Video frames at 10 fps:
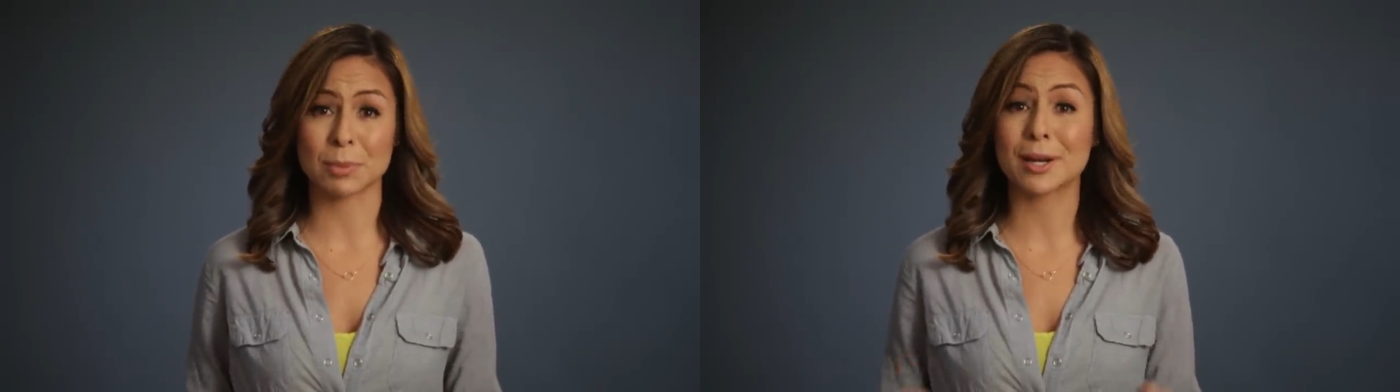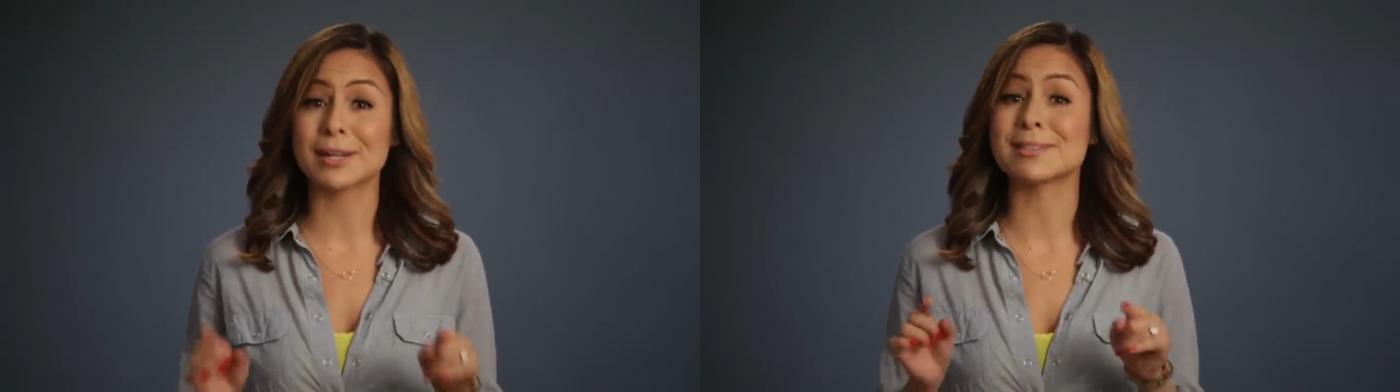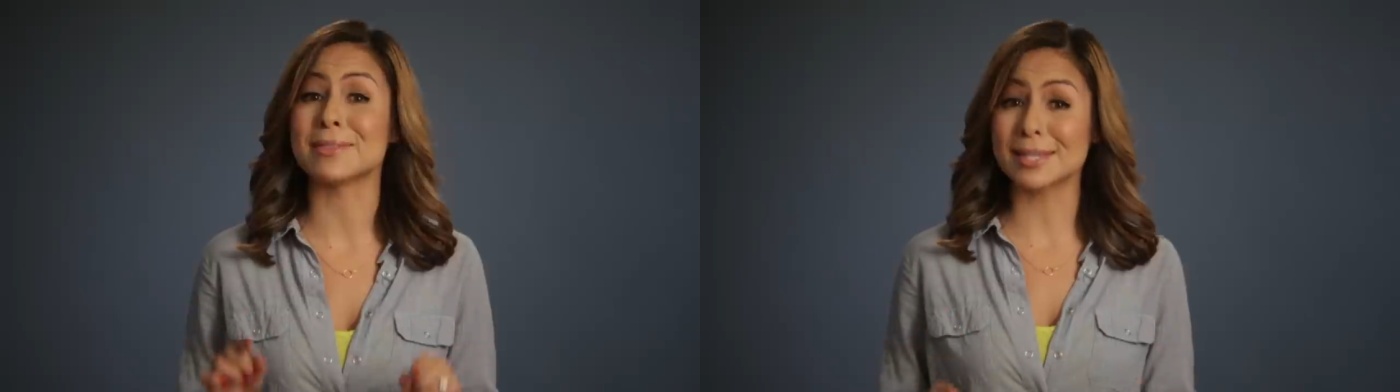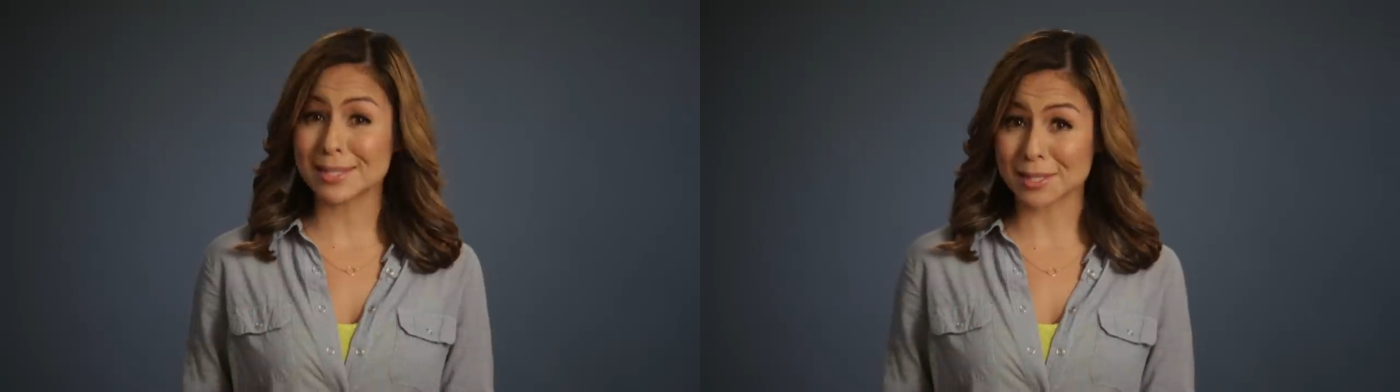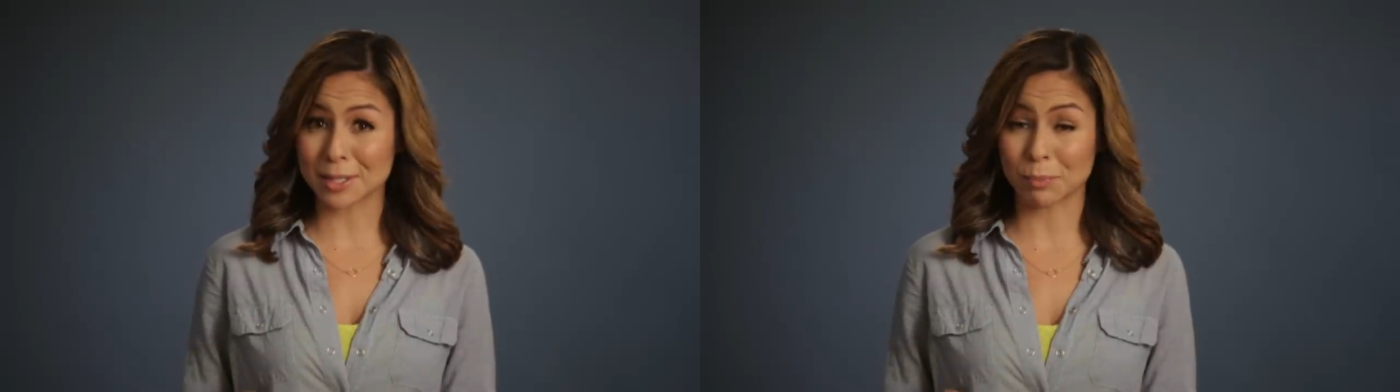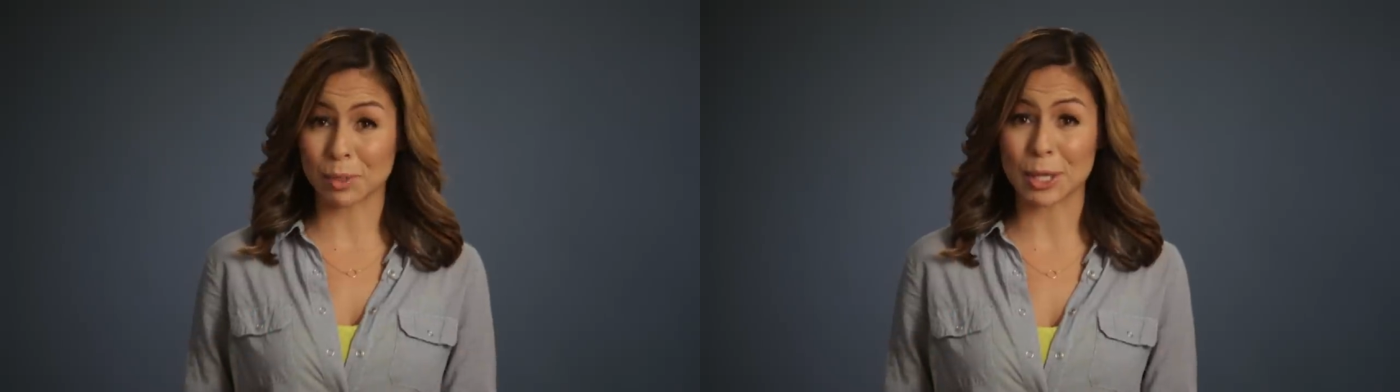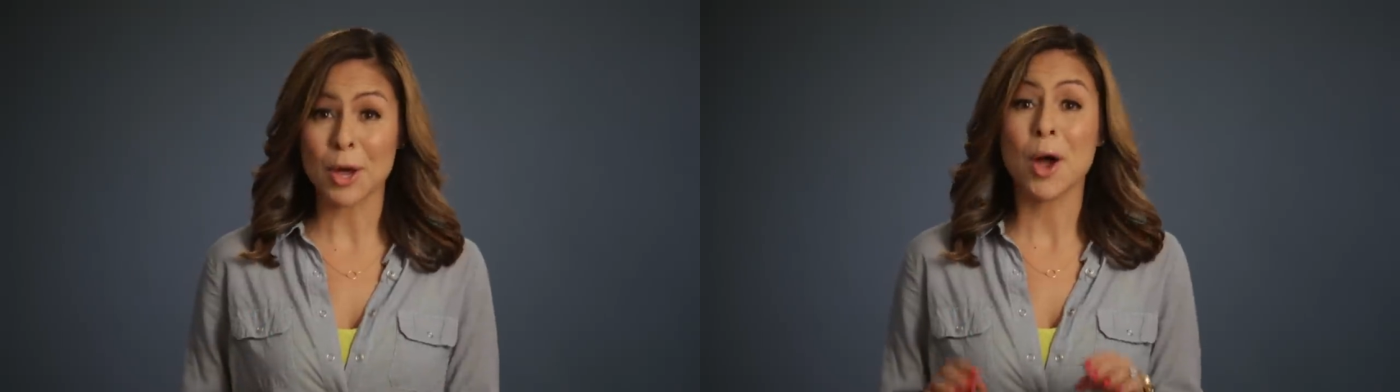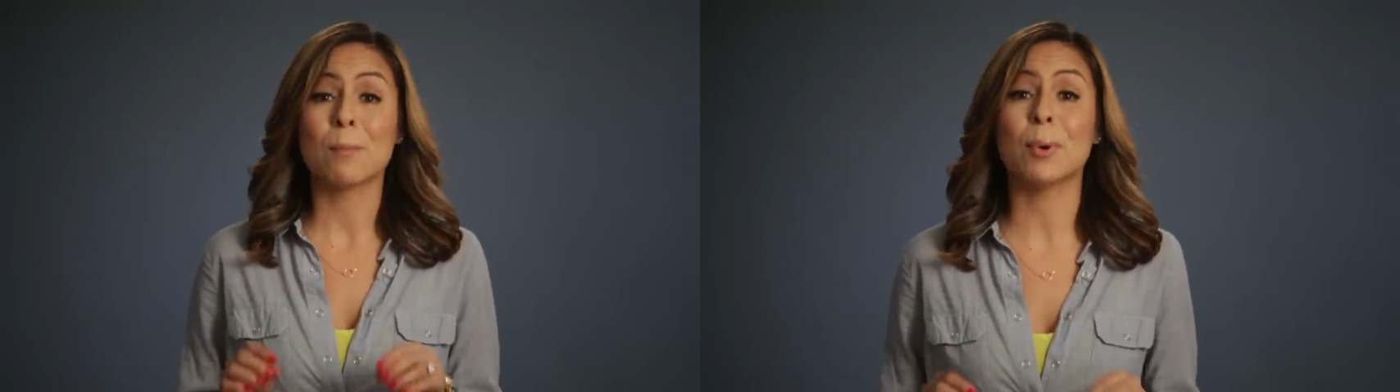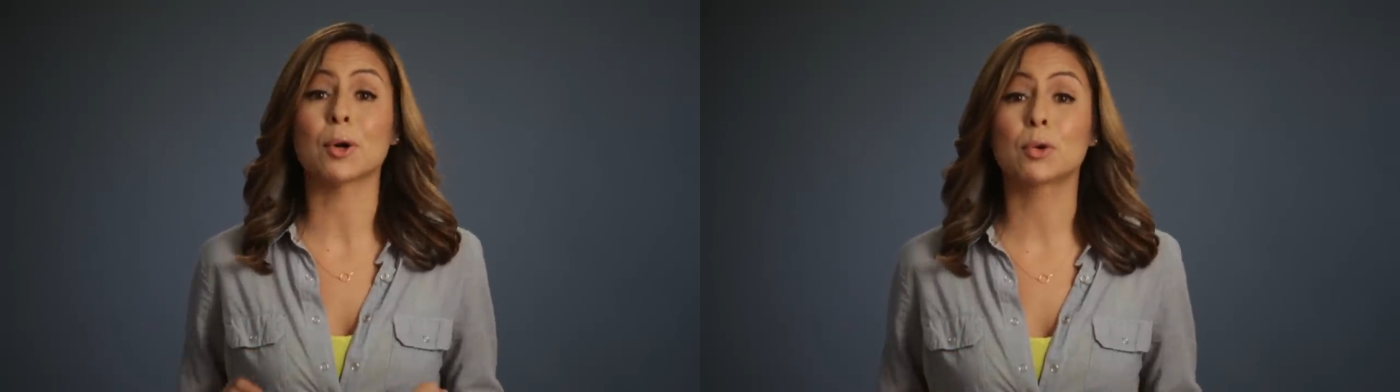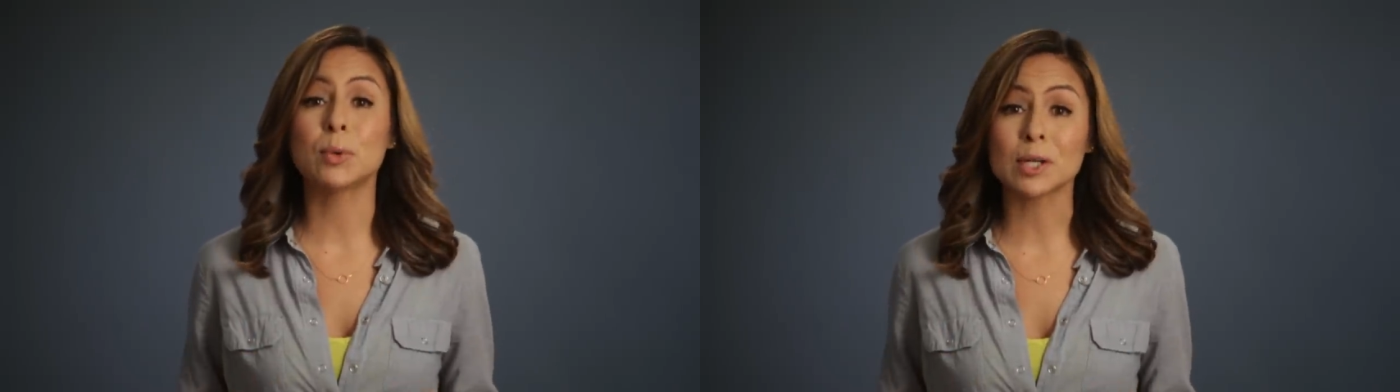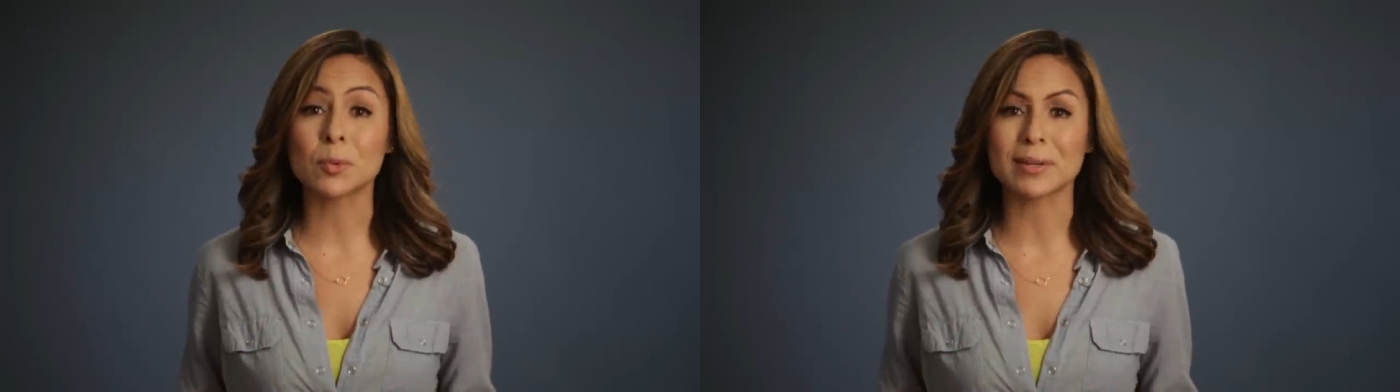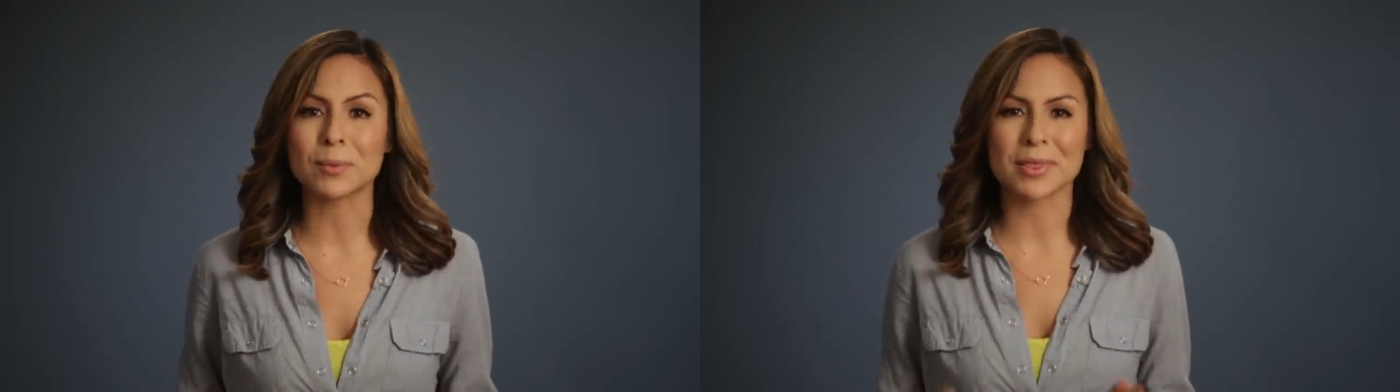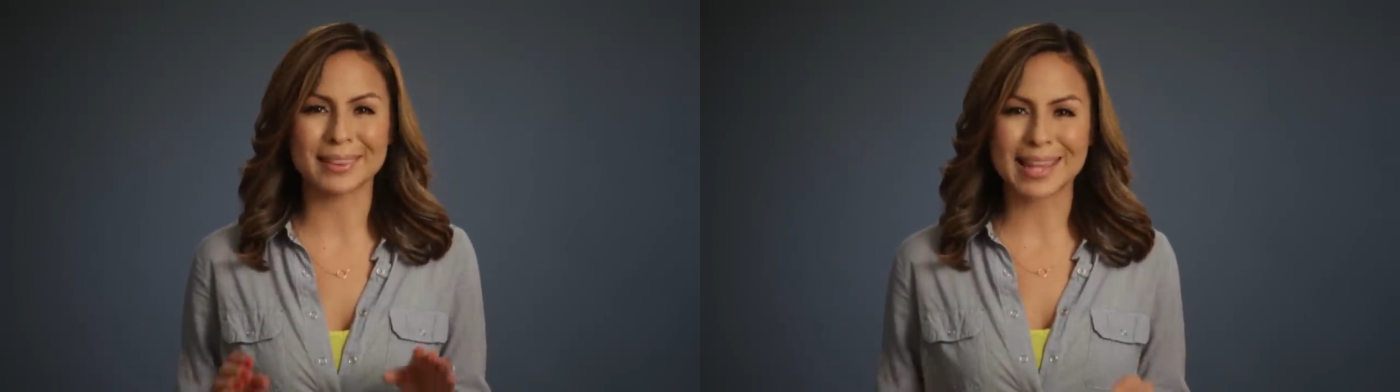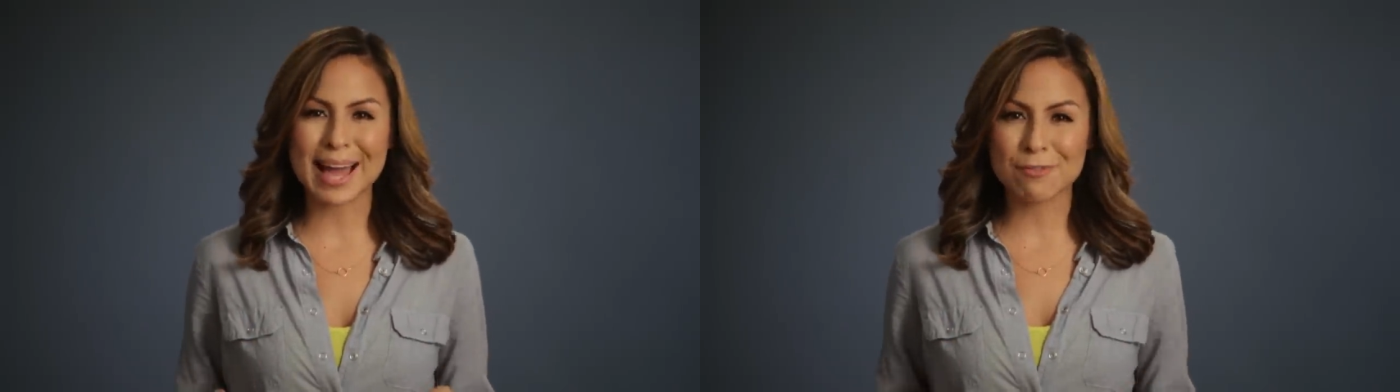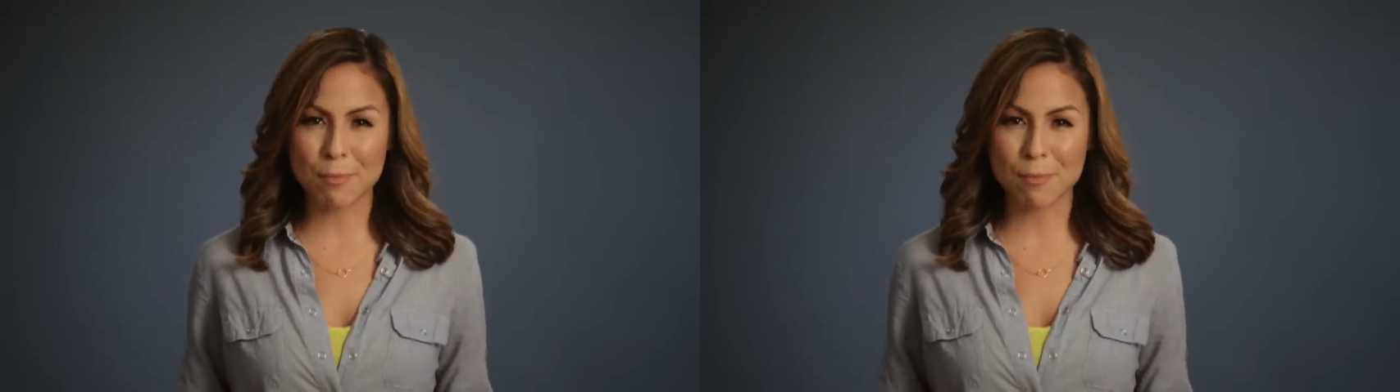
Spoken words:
because this is going to be Bon Qui Qui with a live